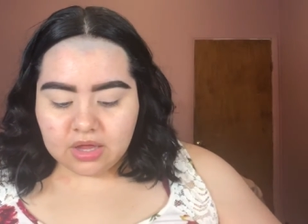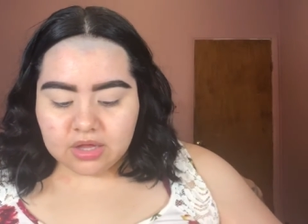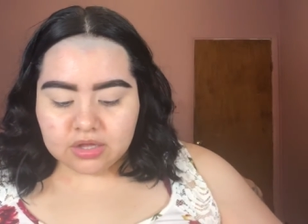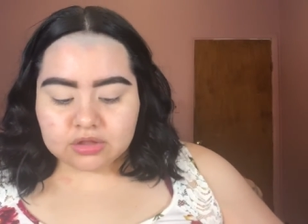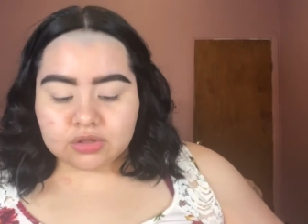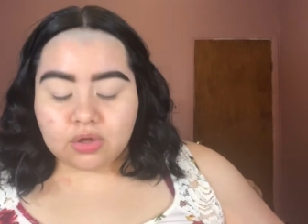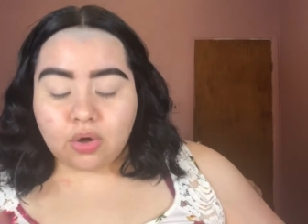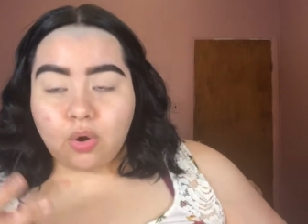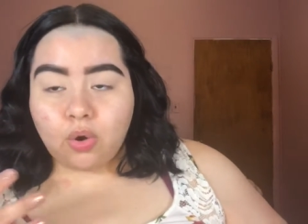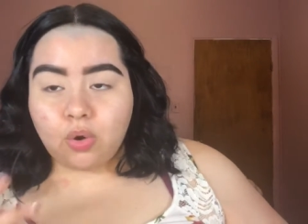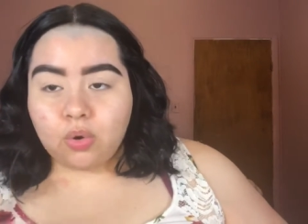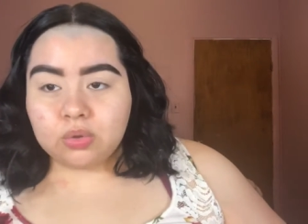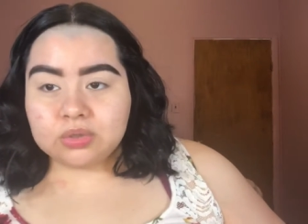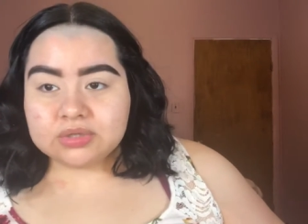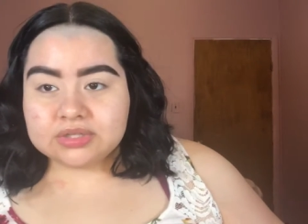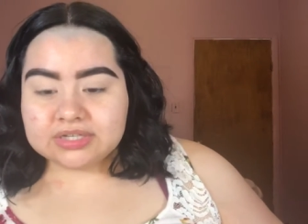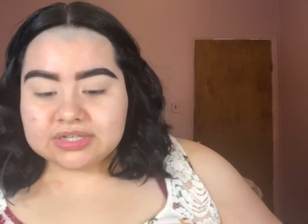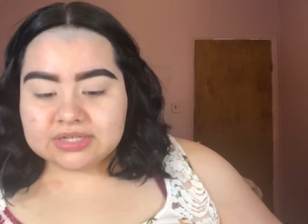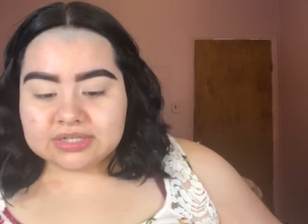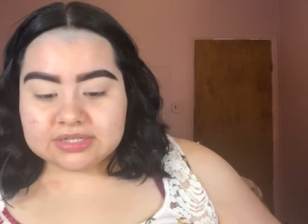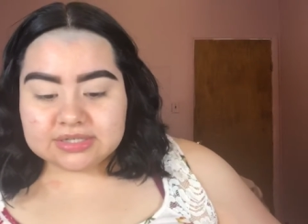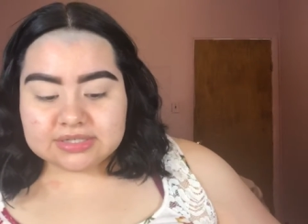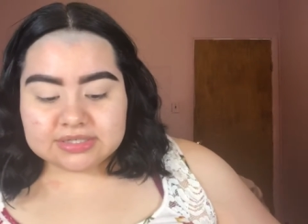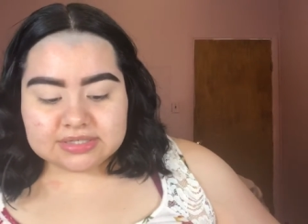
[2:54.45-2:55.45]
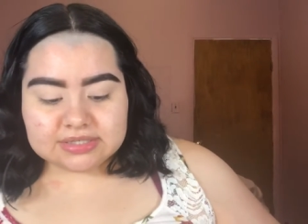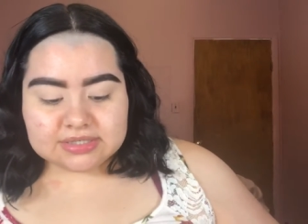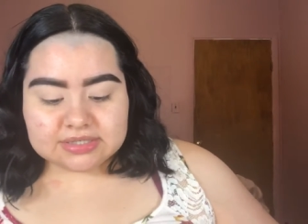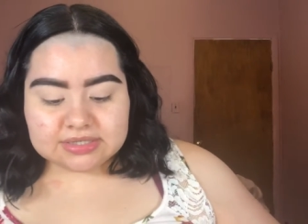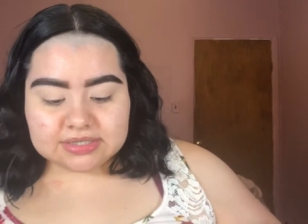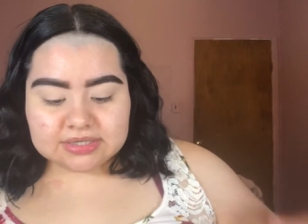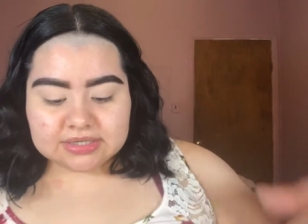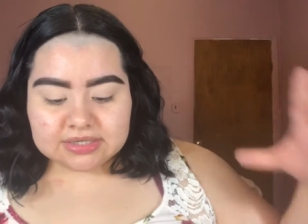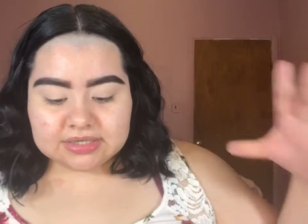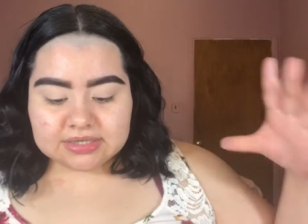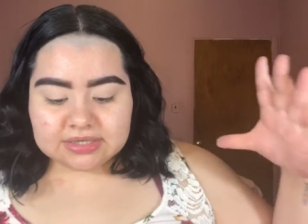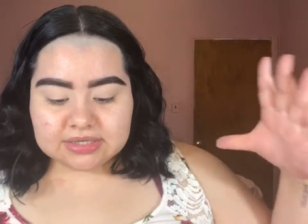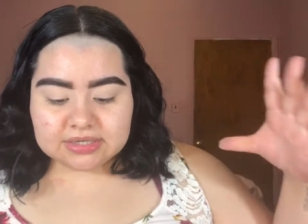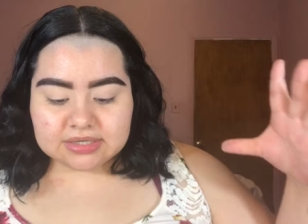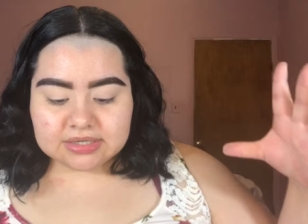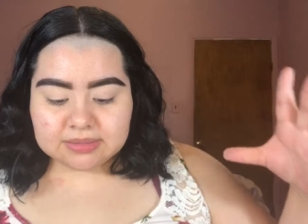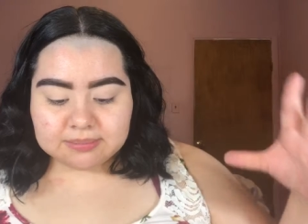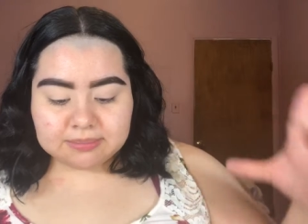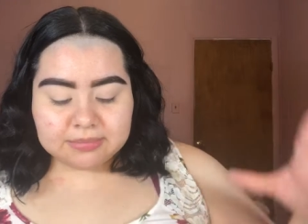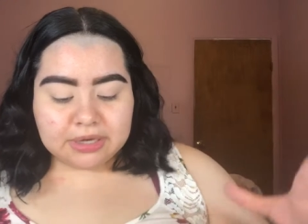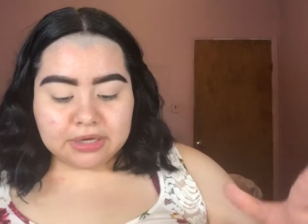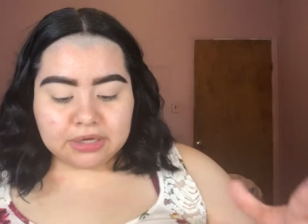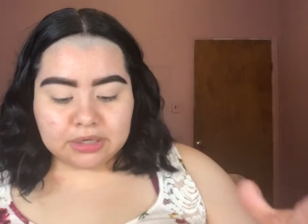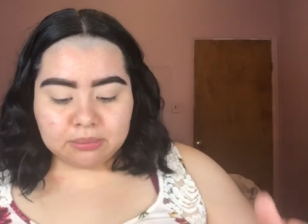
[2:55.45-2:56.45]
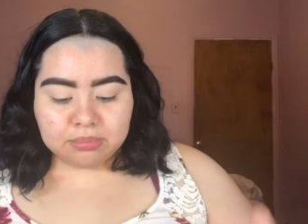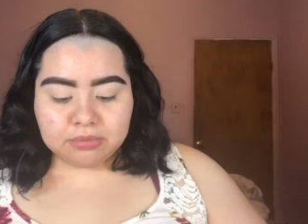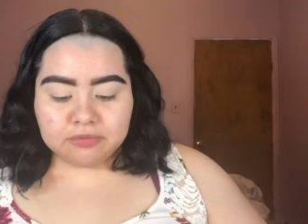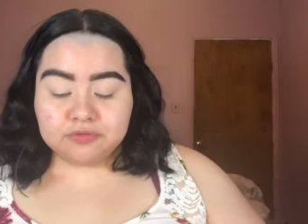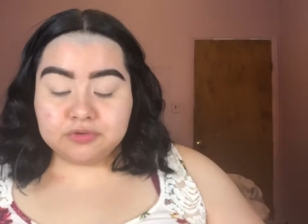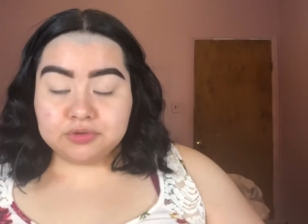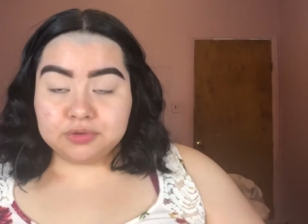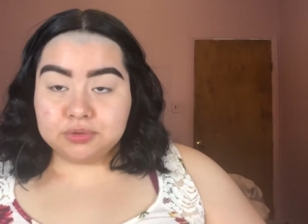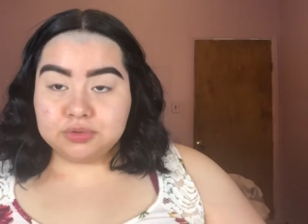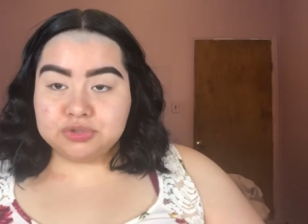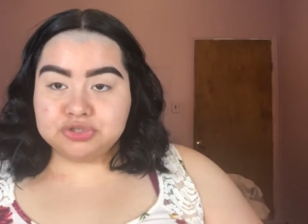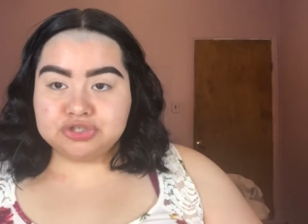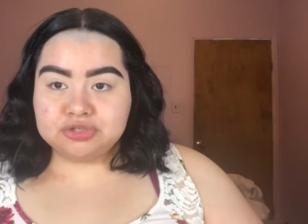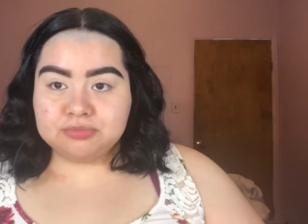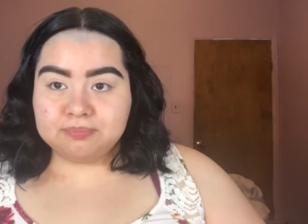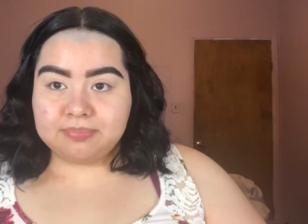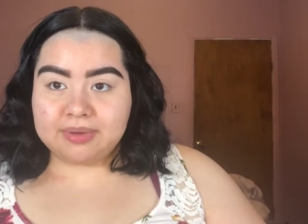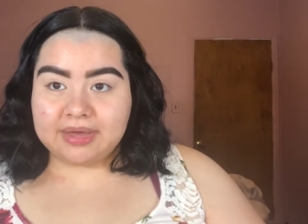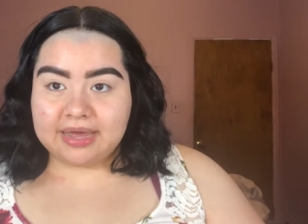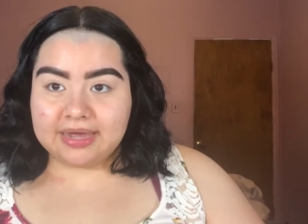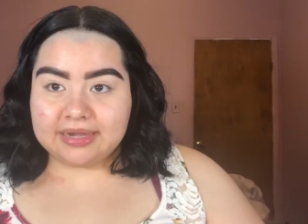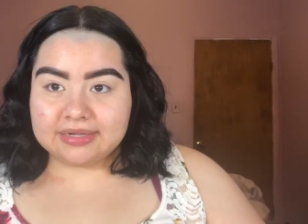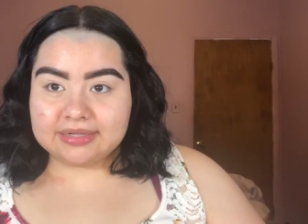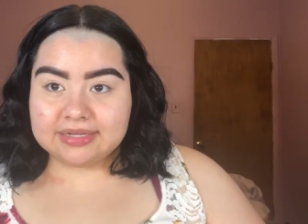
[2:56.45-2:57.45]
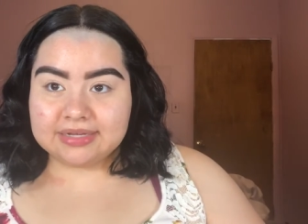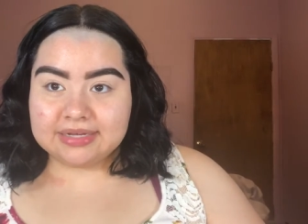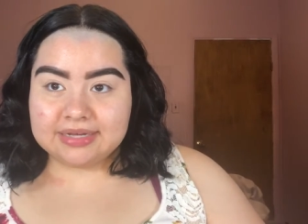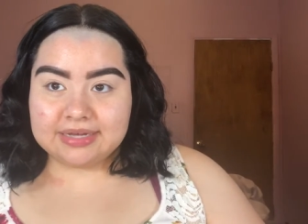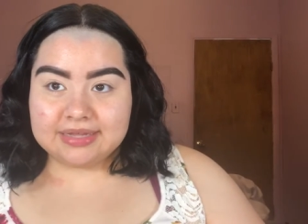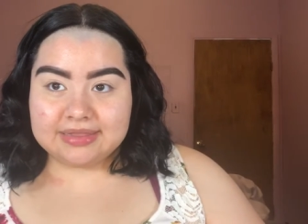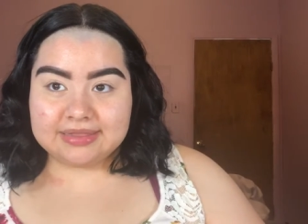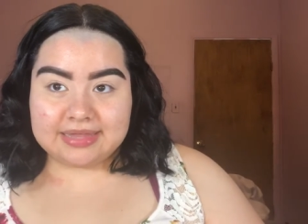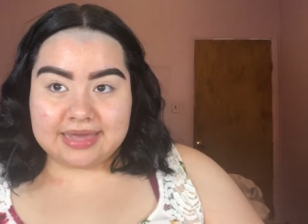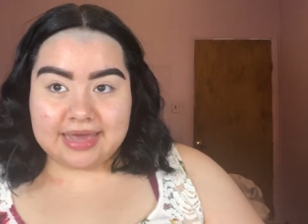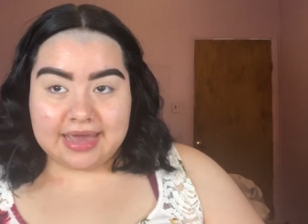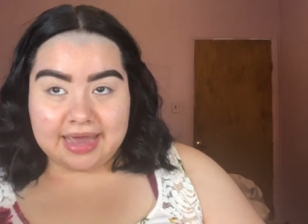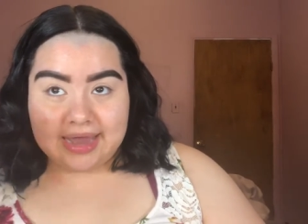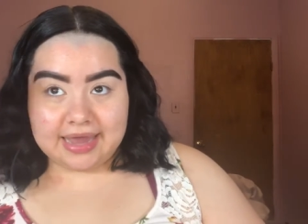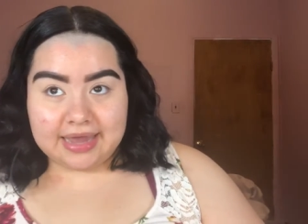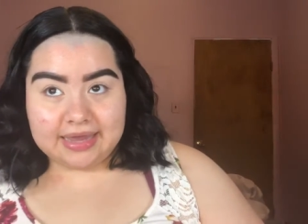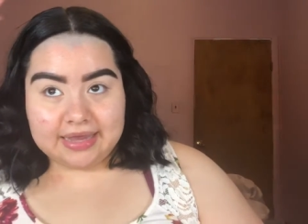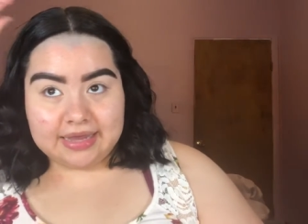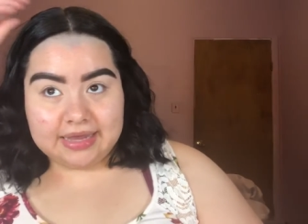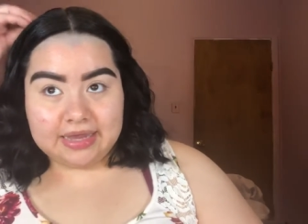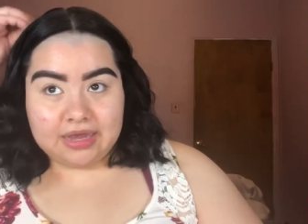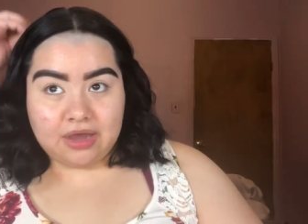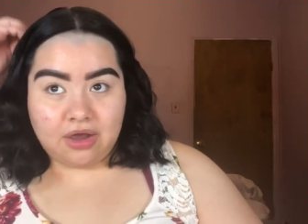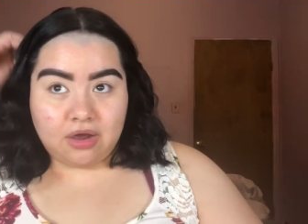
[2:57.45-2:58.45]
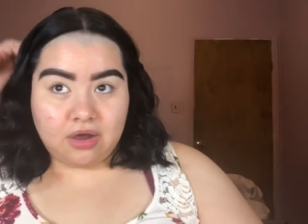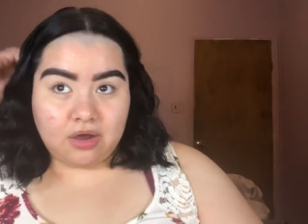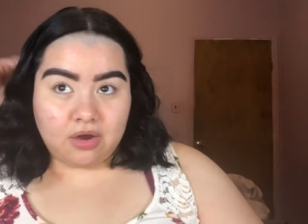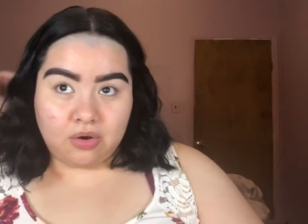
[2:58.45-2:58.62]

The oldest Makeup Revolution palette that I